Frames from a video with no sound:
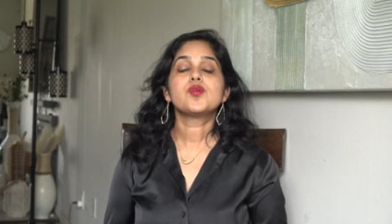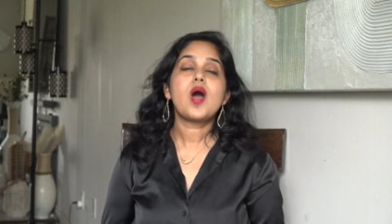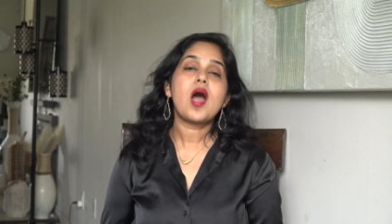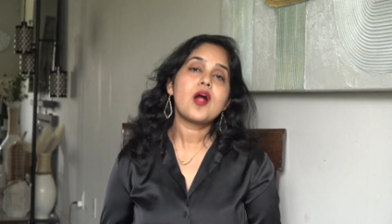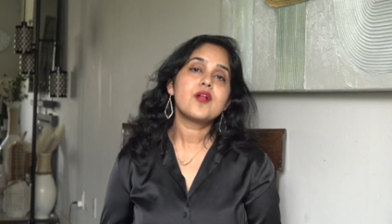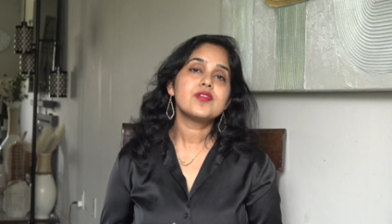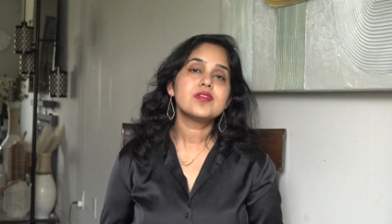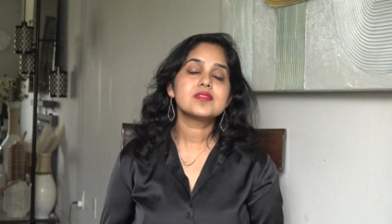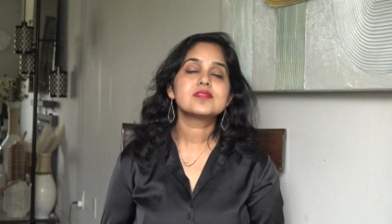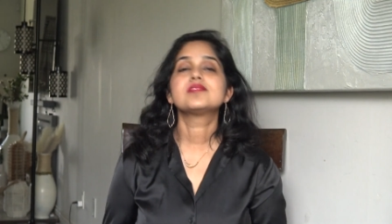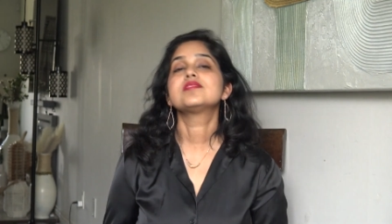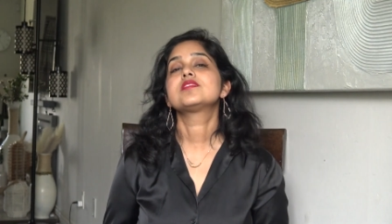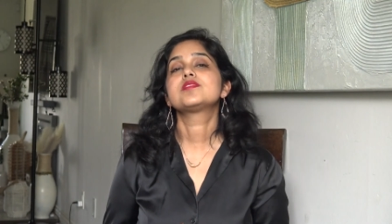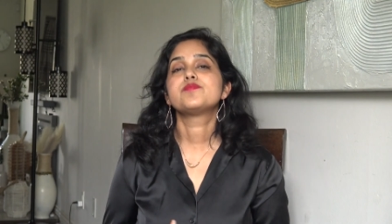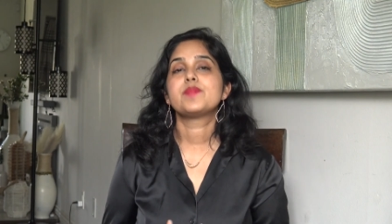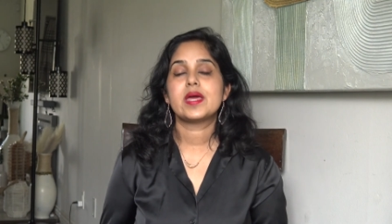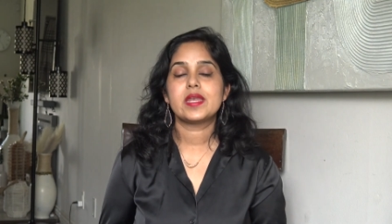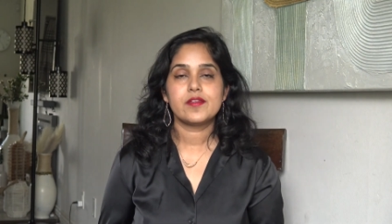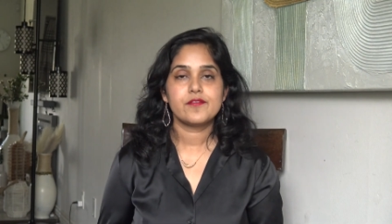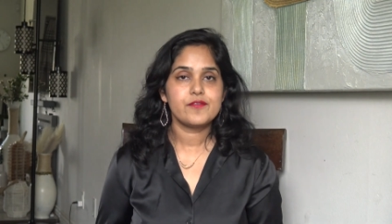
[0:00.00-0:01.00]
how does this
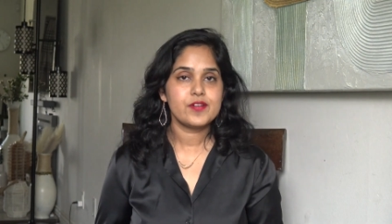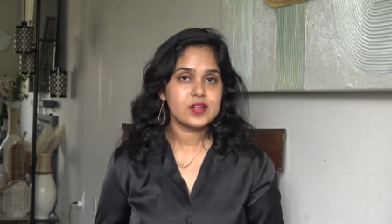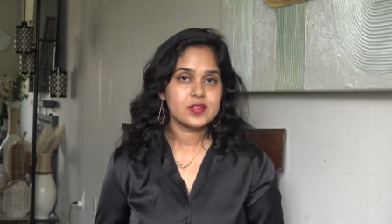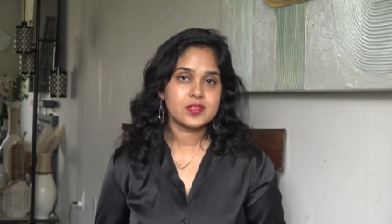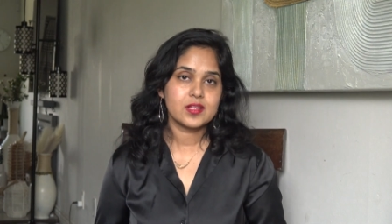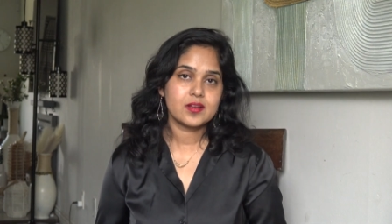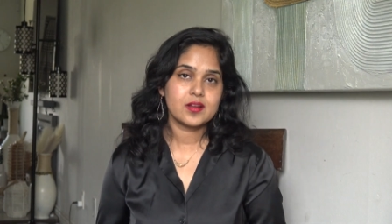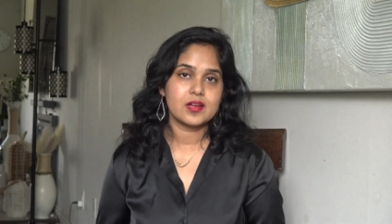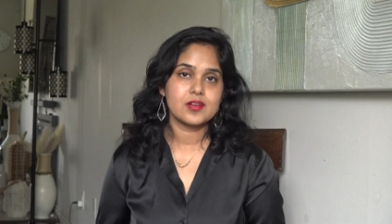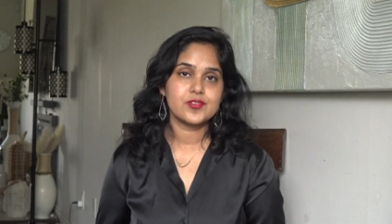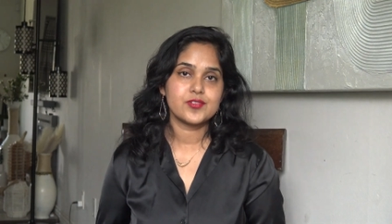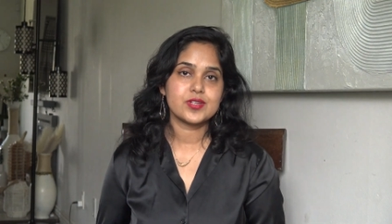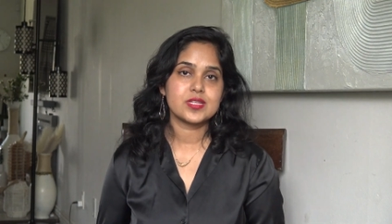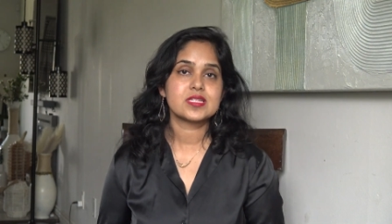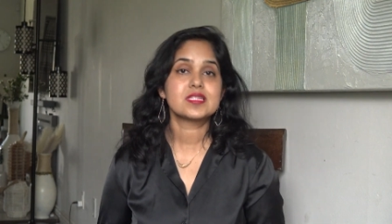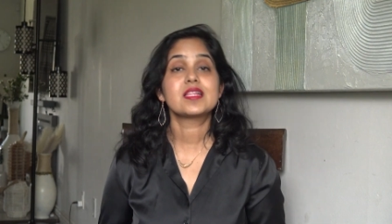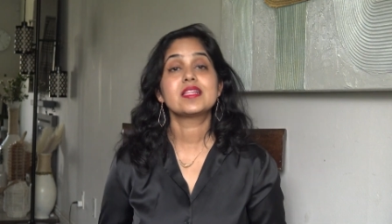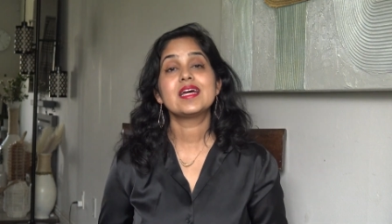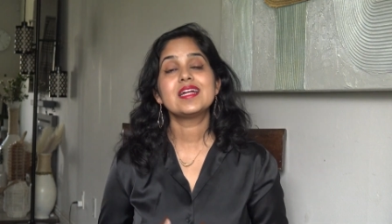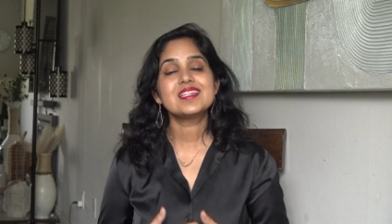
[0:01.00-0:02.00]
benefit the
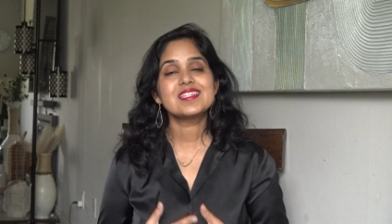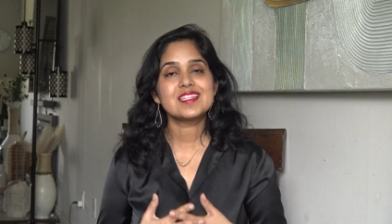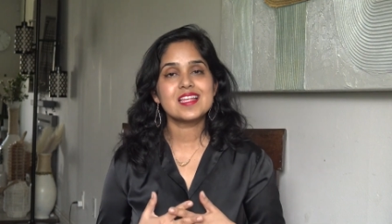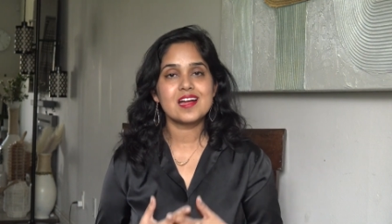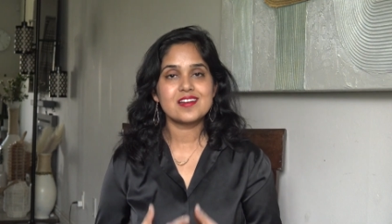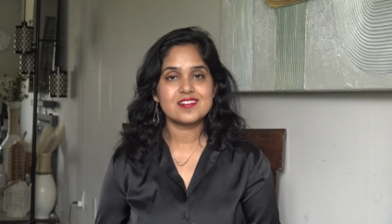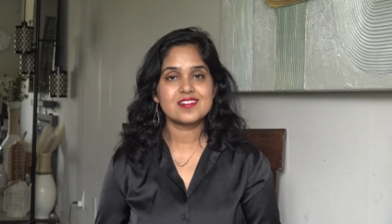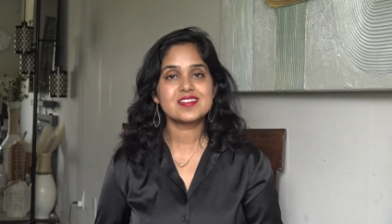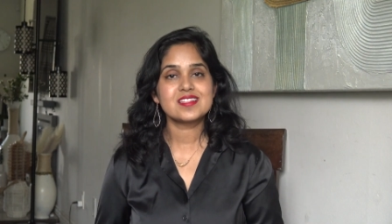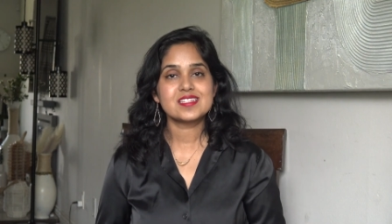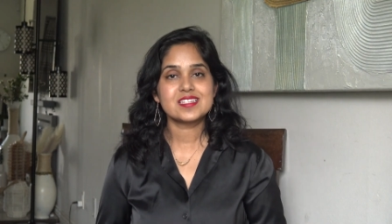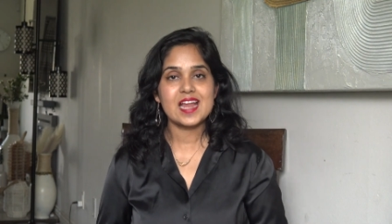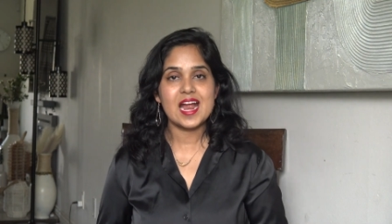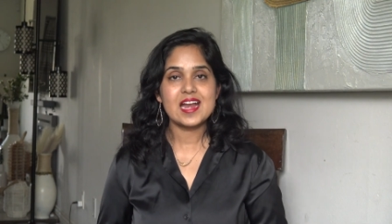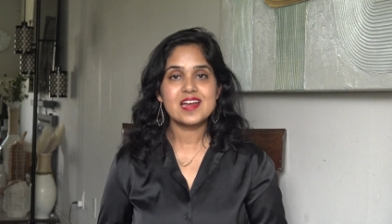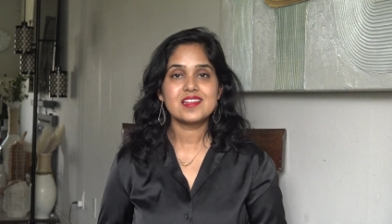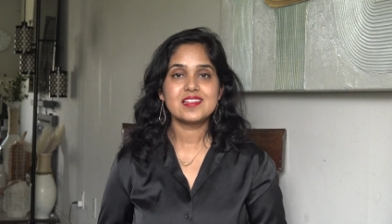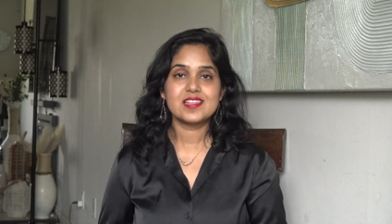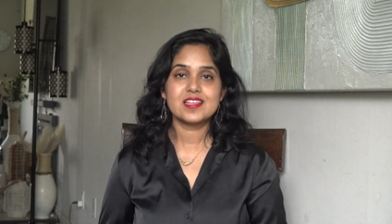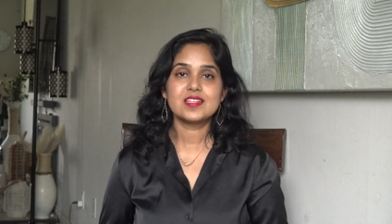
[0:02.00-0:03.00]
countries? Let's
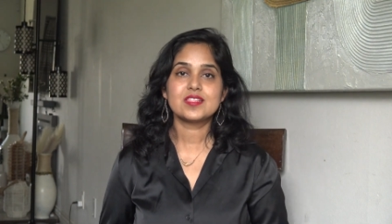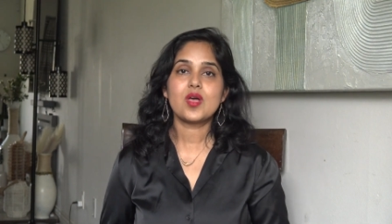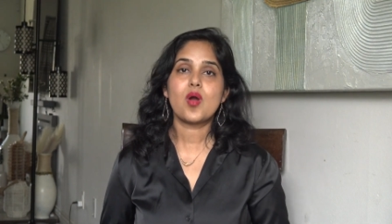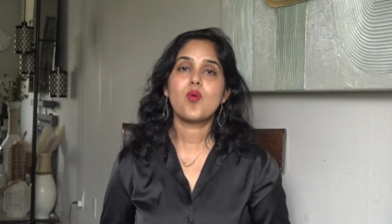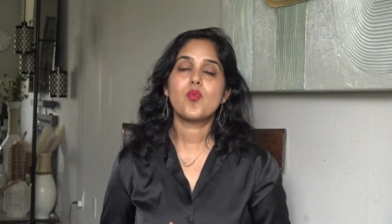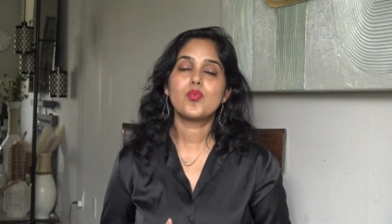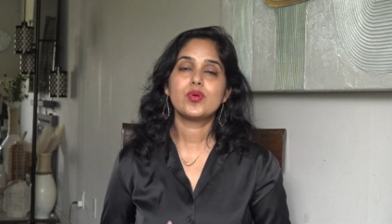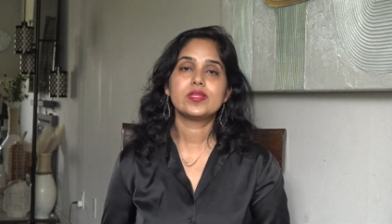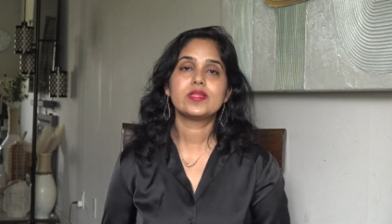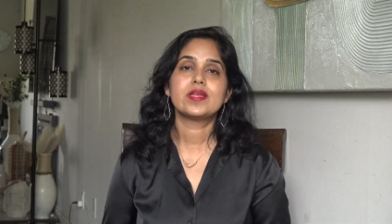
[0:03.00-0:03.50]
understand this with